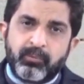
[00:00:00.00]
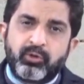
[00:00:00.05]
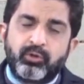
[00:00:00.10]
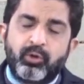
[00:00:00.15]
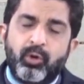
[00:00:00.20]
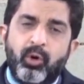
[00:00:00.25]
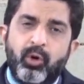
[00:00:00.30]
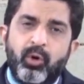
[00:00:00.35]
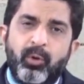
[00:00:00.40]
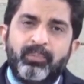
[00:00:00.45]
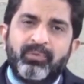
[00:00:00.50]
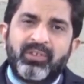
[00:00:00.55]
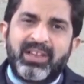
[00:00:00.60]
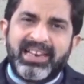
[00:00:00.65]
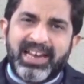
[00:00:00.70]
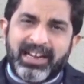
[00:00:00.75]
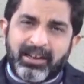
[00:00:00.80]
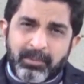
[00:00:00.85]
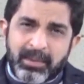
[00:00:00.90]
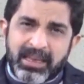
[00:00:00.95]
So
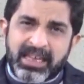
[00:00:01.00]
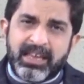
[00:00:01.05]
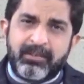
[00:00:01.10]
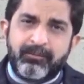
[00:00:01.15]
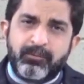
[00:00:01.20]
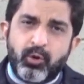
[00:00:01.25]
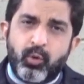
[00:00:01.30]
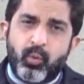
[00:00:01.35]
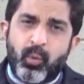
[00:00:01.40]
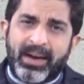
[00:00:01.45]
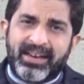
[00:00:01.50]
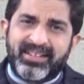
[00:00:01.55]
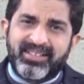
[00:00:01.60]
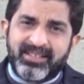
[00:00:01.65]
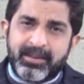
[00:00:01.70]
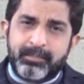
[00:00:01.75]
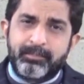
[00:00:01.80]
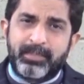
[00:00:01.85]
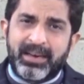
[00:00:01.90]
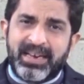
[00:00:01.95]
let me give you one
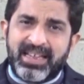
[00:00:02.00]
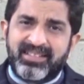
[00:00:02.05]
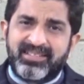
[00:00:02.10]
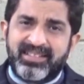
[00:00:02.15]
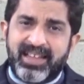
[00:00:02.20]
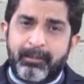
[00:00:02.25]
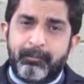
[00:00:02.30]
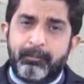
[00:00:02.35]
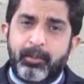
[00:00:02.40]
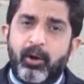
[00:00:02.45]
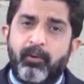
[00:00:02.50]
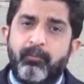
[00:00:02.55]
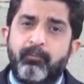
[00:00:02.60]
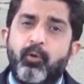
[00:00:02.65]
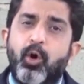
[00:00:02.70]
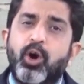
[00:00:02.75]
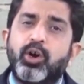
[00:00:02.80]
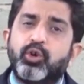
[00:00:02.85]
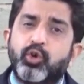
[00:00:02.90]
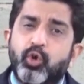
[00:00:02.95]
simple example
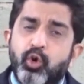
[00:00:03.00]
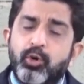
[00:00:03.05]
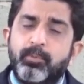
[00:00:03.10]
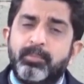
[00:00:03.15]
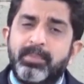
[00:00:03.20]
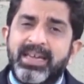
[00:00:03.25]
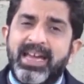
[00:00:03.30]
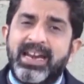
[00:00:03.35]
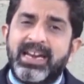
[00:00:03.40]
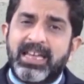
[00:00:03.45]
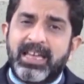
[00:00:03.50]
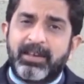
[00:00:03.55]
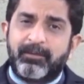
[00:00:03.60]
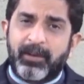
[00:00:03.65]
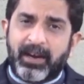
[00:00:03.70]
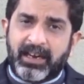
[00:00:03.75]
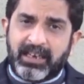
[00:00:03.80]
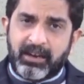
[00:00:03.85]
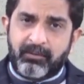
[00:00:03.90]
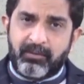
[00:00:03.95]
of what could be an
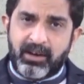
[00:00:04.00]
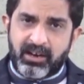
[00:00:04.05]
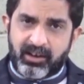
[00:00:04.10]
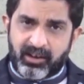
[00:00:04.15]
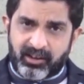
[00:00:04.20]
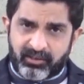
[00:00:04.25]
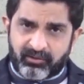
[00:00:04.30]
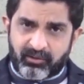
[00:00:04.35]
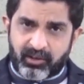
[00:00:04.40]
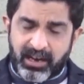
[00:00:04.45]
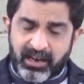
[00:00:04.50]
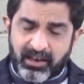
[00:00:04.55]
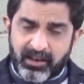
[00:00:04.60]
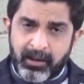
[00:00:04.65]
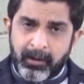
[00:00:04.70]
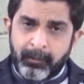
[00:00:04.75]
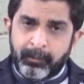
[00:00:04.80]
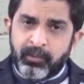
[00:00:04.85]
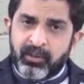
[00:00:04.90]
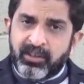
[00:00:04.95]
effective interest rate.
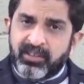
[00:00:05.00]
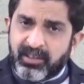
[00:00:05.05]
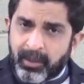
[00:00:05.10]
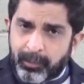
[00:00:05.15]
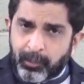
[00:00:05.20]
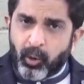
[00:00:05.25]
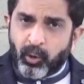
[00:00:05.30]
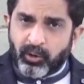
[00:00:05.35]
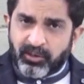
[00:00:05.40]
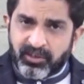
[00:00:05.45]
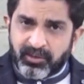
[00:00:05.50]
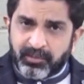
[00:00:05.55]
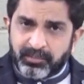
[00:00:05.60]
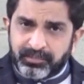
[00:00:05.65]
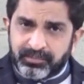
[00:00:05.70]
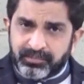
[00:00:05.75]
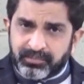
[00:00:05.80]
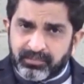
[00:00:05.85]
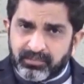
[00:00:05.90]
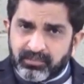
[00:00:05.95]
Suppose
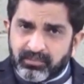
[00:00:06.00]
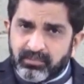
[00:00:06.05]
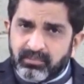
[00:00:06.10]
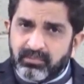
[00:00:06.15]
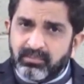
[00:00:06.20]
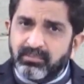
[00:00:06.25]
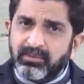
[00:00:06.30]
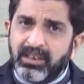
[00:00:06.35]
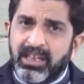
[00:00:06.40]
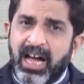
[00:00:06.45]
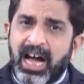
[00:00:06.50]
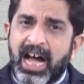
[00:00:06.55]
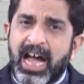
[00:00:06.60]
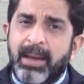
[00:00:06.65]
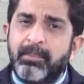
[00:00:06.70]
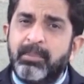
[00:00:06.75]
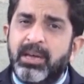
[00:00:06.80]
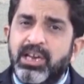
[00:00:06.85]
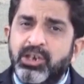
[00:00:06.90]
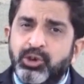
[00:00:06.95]

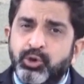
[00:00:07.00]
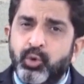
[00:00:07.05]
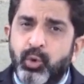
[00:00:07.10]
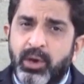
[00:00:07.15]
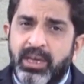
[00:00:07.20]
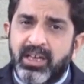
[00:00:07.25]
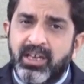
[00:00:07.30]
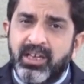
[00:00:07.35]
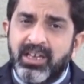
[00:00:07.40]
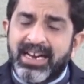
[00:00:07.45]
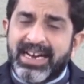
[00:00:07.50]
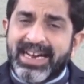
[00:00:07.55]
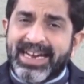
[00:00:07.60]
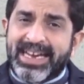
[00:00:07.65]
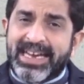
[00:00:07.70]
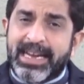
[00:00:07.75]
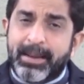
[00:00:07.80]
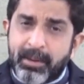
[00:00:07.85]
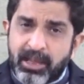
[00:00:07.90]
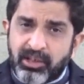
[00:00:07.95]
I am issuing
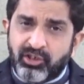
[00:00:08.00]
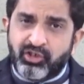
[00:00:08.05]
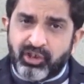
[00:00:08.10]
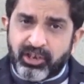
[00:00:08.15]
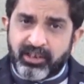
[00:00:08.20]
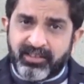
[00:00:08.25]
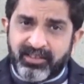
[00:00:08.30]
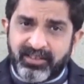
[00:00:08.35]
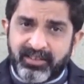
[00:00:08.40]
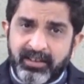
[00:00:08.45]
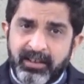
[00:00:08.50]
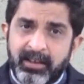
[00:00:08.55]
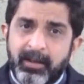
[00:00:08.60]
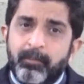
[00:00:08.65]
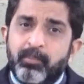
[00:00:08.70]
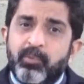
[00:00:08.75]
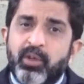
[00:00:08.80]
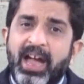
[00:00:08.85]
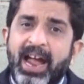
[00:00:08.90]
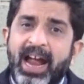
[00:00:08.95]
debentures
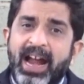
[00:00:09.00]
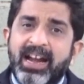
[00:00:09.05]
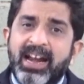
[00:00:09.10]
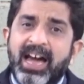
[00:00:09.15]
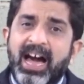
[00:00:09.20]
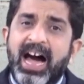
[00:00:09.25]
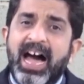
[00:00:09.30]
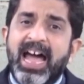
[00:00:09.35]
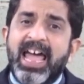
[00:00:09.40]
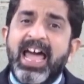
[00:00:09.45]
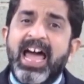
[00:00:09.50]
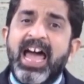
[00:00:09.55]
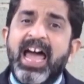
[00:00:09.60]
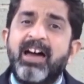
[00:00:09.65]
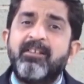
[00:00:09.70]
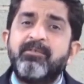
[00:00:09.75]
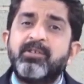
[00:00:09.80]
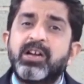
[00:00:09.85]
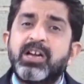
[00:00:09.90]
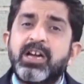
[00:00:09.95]
and I
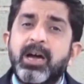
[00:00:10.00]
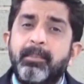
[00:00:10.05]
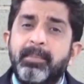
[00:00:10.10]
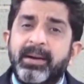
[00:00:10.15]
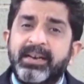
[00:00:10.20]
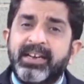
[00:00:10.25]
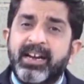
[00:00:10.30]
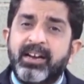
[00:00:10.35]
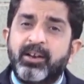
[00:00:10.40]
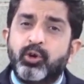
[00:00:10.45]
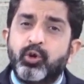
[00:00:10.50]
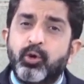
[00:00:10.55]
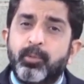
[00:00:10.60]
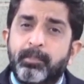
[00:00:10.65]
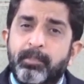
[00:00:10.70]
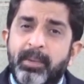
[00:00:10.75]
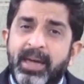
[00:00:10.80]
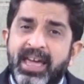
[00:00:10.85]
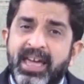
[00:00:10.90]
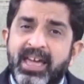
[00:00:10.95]
have committed to
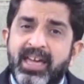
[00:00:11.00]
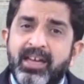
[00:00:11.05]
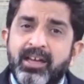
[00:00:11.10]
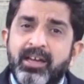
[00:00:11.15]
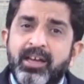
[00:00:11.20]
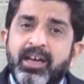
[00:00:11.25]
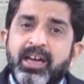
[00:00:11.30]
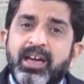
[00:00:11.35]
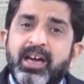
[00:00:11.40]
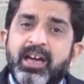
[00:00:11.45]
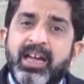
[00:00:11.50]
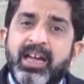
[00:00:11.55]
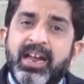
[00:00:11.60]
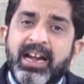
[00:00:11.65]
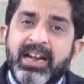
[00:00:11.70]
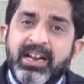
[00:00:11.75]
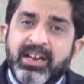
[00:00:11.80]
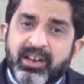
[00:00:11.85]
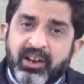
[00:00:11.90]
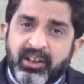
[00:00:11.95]
pay
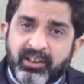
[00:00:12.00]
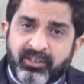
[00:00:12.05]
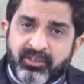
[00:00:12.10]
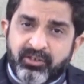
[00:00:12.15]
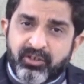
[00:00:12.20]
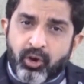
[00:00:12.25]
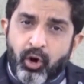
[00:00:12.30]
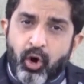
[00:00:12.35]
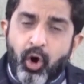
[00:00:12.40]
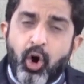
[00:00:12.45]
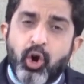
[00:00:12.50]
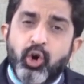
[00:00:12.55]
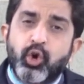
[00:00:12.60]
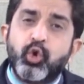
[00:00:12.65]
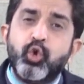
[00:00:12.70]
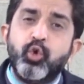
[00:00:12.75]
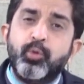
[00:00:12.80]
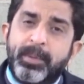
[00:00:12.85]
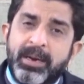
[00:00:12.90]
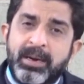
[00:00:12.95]
interest or
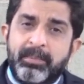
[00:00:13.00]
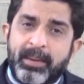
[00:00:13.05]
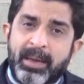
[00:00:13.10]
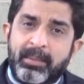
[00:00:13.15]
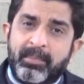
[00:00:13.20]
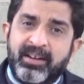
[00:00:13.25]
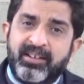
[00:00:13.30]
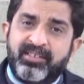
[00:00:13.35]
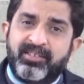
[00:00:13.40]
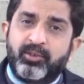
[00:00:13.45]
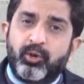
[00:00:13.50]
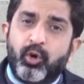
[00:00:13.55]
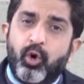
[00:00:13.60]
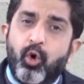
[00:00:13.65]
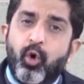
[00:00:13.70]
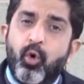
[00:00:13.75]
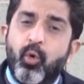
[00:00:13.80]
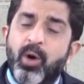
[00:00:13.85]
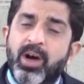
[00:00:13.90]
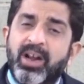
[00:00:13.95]
coupon payments
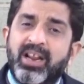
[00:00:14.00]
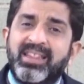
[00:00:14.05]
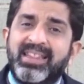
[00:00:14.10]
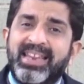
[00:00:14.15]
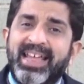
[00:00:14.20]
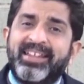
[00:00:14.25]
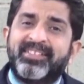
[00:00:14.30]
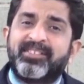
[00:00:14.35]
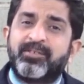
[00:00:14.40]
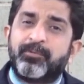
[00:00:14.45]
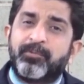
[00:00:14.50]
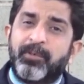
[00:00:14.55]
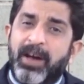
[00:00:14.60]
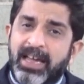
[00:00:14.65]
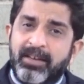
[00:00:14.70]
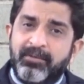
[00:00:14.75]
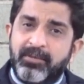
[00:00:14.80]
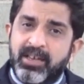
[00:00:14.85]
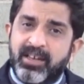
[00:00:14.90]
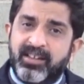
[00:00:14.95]
over next
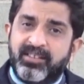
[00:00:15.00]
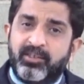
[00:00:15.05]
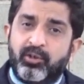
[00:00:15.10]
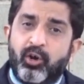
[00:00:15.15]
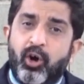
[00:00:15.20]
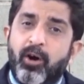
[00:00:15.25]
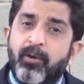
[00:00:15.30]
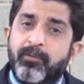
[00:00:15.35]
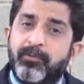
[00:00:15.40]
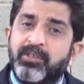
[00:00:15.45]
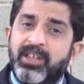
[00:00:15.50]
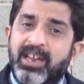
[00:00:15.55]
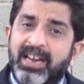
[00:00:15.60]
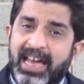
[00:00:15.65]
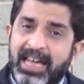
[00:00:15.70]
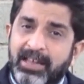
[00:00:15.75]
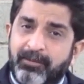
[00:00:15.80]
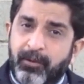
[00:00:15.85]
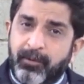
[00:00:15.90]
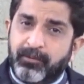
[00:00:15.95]
5 years of the
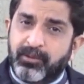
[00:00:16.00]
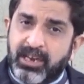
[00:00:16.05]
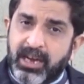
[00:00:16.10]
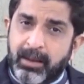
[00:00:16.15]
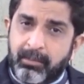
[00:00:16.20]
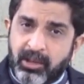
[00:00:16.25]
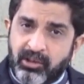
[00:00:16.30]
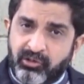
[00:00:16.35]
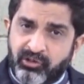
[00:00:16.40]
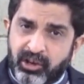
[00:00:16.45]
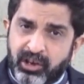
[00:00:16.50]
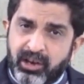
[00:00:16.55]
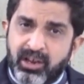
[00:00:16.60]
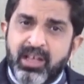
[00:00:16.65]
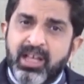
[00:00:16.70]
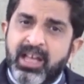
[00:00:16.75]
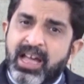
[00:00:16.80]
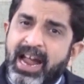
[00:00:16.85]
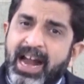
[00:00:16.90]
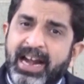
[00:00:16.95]
life of the
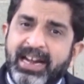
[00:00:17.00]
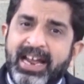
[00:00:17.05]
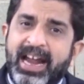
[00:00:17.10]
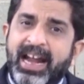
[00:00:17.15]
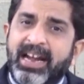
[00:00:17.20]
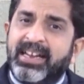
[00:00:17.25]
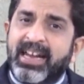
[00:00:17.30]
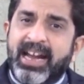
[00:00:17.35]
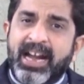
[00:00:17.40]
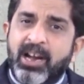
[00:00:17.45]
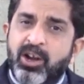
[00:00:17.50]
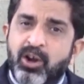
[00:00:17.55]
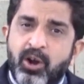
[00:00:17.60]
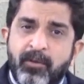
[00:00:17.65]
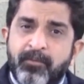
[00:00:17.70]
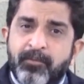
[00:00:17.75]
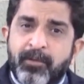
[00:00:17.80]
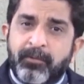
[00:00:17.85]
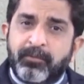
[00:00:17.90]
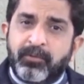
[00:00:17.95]
debenture, and at end
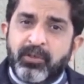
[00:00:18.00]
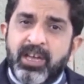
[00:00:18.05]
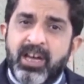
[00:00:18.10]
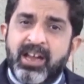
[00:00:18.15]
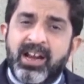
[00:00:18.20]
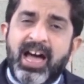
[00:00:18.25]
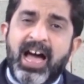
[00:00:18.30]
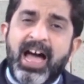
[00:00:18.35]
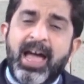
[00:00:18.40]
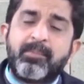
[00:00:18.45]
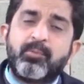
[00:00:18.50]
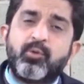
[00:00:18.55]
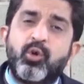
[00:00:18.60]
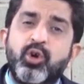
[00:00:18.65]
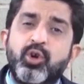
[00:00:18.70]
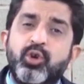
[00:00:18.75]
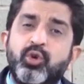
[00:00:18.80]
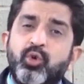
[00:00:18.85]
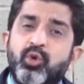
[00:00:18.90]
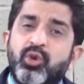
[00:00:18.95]
of fifth year I am
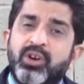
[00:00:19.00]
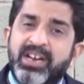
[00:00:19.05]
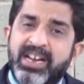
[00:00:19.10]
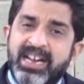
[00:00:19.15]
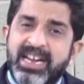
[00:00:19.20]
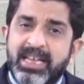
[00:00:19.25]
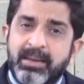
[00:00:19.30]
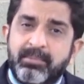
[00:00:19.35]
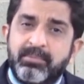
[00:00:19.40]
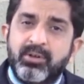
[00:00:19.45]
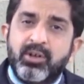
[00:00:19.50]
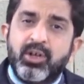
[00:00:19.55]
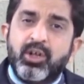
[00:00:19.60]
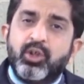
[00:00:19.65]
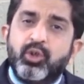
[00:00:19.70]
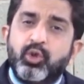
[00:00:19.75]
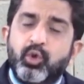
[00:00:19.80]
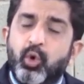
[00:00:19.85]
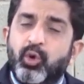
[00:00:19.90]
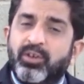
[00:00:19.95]
going to redeem
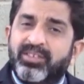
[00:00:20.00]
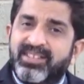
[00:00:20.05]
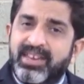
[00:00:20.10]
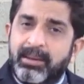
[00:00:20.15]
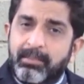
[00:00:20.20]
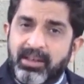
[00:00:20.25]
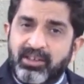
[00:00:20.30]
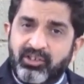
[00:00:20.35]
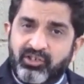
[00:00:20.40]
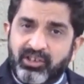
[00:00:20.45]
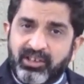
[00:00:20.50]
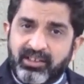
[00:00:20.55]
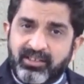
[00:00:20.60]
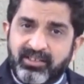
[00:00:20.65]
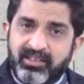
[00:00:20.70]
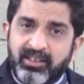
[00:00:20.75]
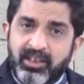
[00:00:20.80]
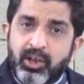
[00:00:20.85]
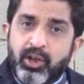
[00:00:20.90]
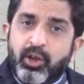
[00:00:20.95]
those
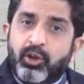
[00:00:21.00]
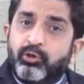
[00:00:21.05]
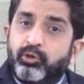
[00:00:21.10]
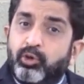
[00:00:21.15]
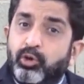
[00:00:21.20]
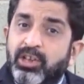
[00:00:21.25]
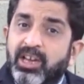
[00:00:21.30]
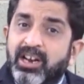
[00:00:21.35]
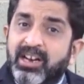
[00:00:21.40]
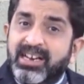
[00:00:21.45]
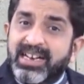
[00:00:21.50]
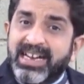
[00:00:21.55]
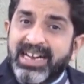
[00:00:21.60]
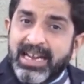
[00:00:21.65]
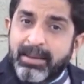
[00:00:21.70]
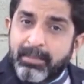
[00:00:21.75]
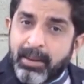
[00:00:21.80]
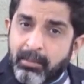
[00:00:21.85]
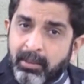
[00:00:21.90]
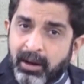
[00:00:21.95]
debentures. So the
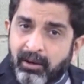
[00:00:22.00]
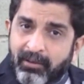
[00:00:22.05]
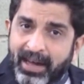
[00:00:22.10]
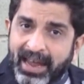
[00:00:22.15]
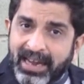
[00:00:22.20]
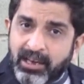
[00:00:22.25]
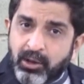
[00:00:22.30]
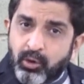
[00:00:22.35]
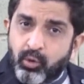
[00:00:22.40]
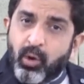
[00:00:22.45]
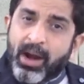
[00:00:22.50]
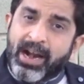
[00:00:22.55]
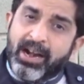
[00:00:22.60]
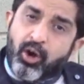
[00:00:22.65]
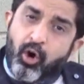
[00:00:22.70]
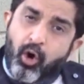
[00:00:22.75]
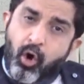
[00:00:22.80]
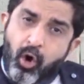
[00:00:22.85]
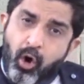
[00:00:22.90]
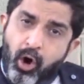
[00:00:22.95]
redeemable value
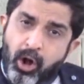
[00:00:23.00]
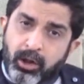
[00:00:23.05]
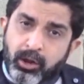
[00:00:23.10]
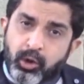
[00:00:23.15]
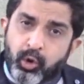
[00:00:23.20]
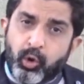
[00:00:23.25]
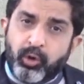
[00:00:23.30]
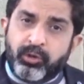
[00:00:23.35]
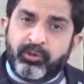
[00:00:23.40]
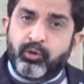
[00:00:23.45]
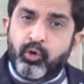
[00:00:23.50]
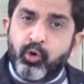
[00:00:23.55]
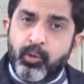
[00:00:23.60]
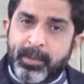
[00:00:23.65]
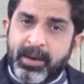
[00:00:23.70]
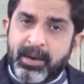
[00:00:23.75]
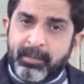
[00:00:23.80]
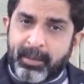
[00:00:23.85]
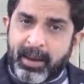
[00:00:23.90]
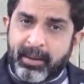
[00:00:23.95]
and all those
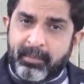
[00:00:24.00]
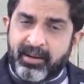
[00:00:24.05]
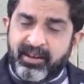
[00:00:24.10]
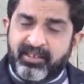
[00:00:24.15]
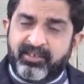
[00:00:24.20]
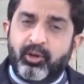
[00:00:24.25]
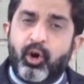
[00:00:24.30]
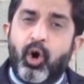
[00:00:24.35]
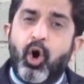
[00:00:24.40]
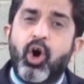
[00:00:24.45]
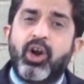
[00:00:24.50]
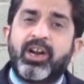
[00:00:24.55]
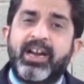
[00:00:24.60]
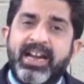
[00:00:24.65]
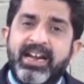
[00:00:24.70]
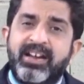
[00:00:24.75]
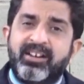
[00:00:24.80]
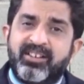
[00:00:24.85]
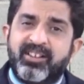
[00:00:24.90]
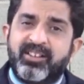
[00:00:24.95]
coupon payments
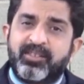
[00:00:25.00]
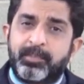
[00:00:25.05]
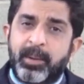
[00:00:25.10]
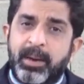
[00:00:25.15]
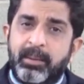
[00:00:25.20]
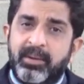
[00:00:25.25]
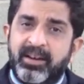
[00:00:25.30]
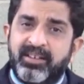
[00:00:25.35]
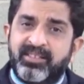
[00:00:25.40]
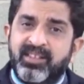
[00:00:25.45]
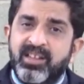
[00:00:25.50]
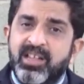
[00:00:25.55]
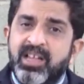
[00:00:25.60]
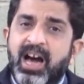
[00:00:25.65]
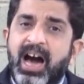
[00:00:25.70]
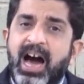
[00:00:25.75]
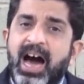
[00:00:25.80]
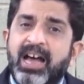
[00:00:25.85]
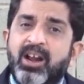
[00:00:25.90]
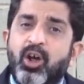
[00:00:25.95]
or interest payments
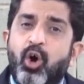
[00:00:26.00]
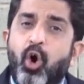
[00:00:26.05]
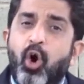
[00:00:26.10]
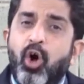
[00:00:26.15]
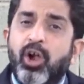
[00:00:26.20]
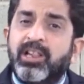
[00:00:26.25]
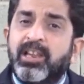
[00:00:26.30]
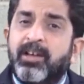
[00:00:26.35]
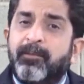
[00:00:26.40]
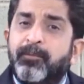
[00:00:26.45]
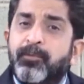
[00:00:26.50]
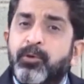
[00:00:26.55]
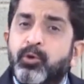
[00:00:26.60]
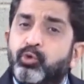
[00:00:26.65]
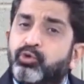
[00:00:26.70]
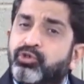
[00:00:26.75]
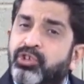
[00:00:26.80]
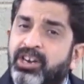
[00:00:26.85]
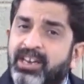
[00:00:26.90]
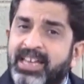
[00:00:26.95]
are all the
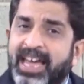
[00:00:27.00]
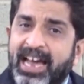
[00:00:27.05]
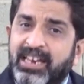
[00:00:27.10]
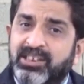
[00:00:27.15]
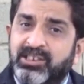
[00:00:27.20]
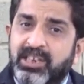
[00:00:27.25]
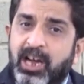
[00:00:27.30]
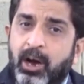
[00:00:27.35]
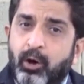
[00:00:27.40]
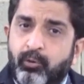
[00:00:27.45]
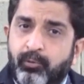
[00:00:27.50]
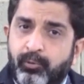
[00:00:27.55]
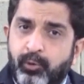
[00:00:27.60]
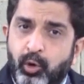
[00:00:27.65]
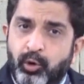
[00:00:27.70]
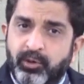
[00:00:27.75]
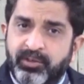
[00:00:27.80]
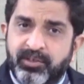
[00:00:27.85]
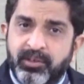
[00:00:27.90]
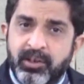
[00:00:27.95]
future cash
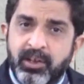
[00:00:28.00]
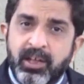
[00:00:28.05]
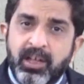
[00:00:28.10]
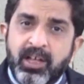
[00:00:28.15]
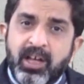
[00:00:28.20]
outflows.